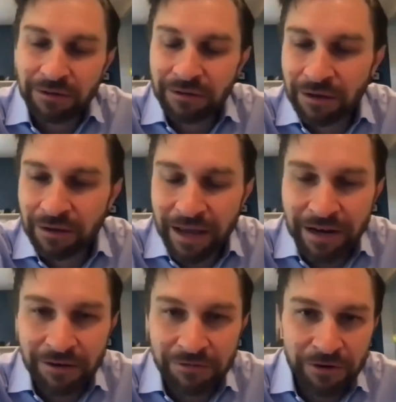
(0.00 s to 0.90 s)
Uh, any
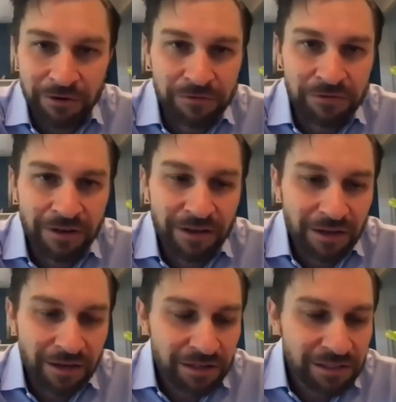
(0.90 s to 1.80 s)
of you who've
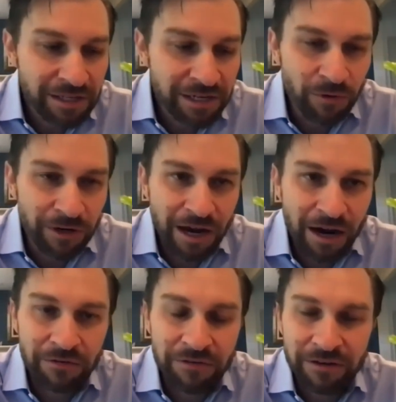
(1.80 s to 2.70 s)
seen what car
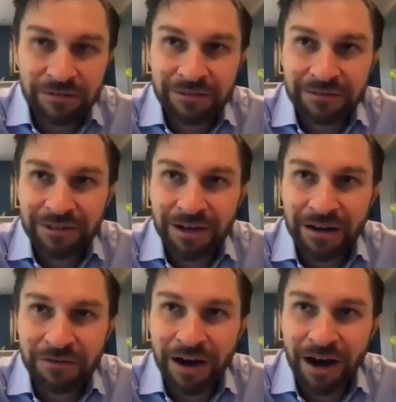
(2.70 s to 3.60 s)
of, kind
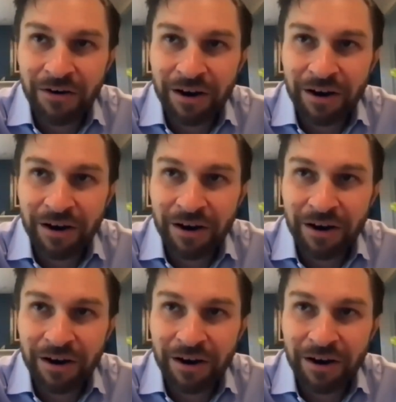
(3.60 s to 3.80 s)
of car I